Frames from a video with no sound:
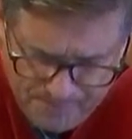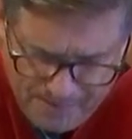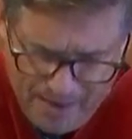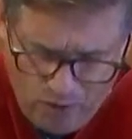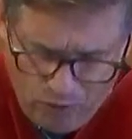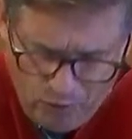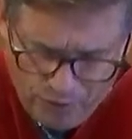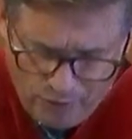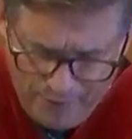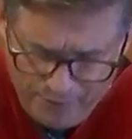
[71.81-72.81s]
And now, O
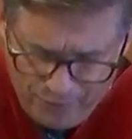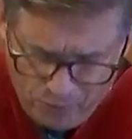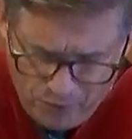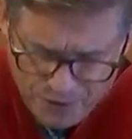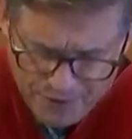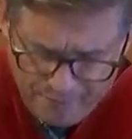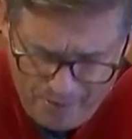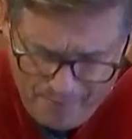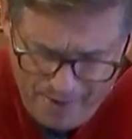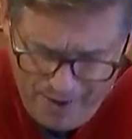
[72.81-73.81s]
Lord, grant that the words of
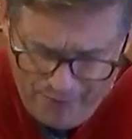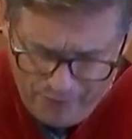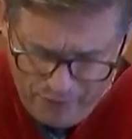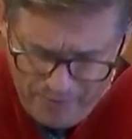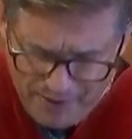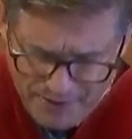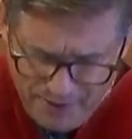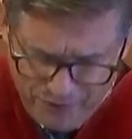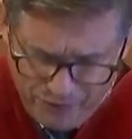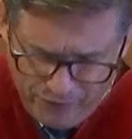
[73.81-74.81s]
my mouth and the
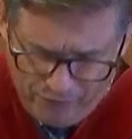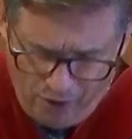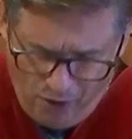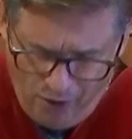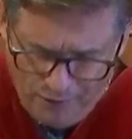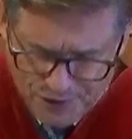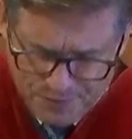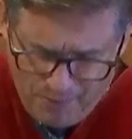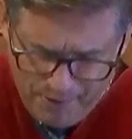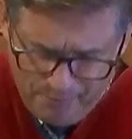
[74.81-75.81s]
meditations of our
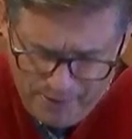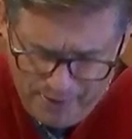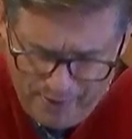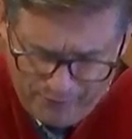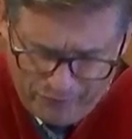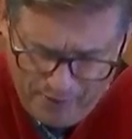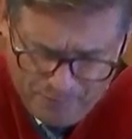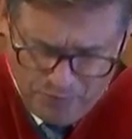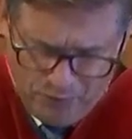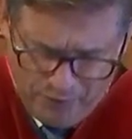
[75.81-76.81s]
hearts might be
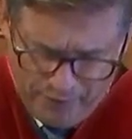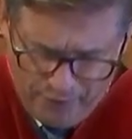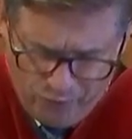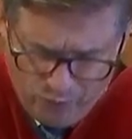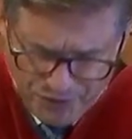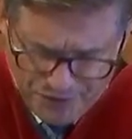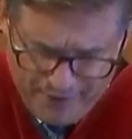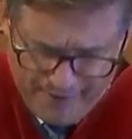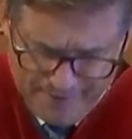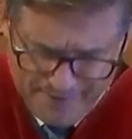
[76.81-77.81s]
acceptable in your
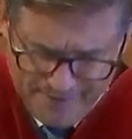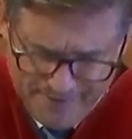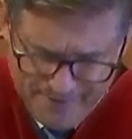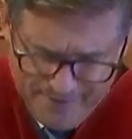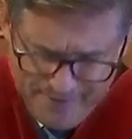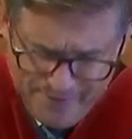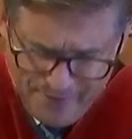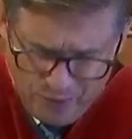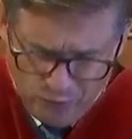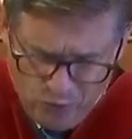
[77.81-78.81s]
sight.
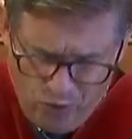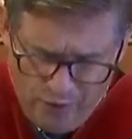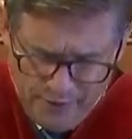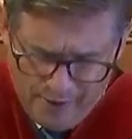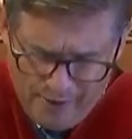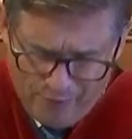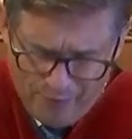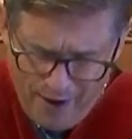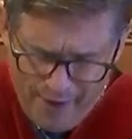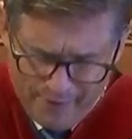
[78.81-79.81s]
O Lord, our
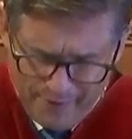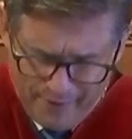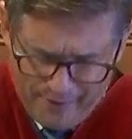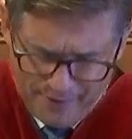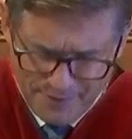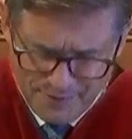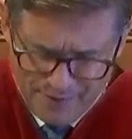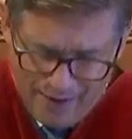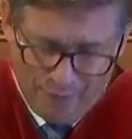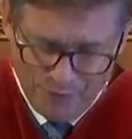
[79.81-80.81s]
rock and
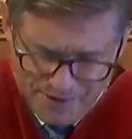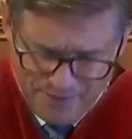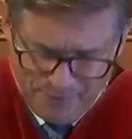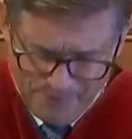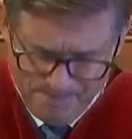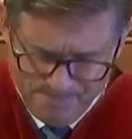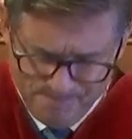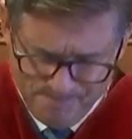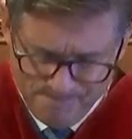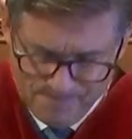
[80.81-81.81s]
our redeemer.
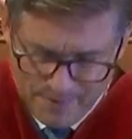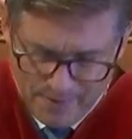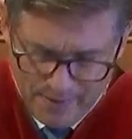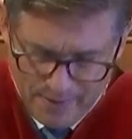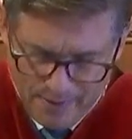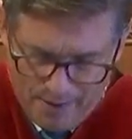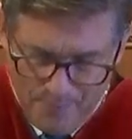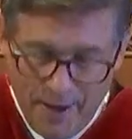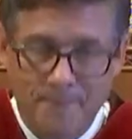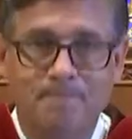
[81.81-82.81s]

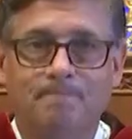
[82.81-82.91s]
Amen.